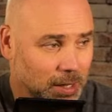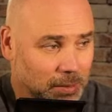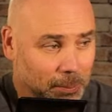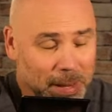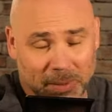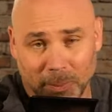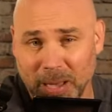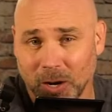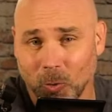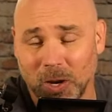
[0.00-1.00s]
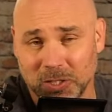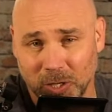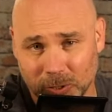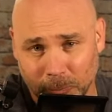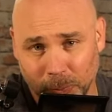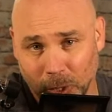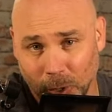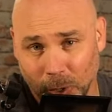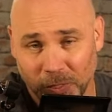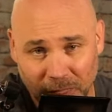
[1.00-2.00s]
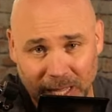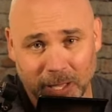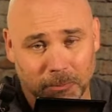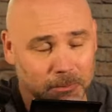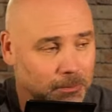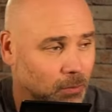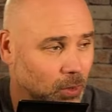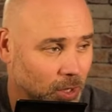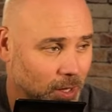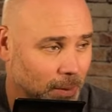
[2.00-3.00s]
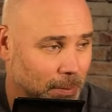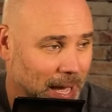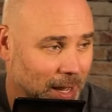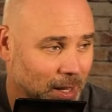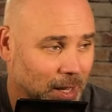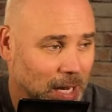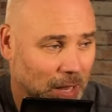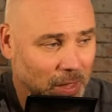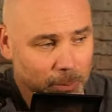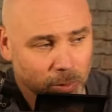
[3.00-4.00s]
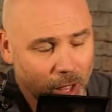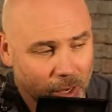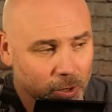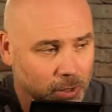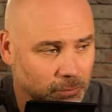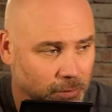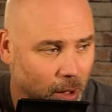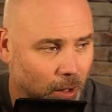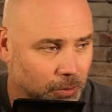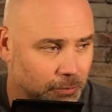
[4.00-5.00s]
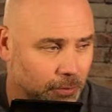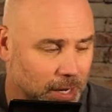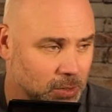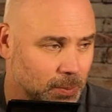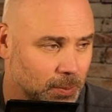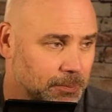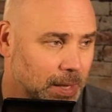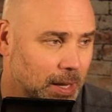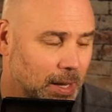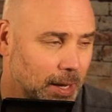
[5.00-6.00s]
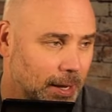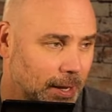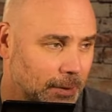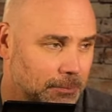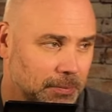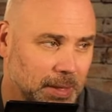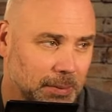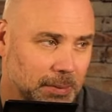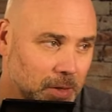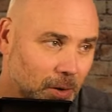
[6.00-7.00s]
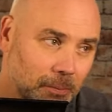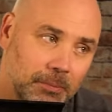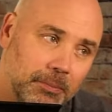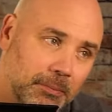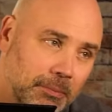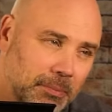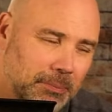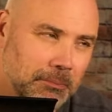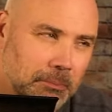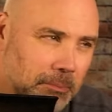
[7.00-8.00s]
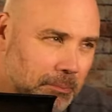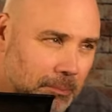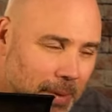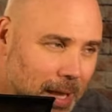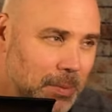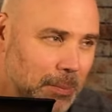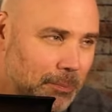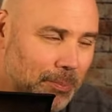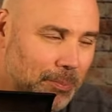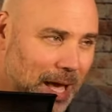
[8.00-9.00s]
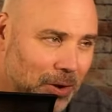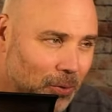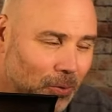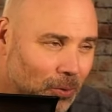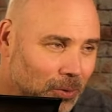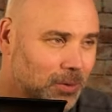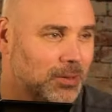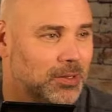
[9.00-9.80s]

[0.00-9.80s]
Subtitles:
Maybe the better question is, who do you think could come back? I think Blocker and Fall, the freshman. Then you know, maybe Battle.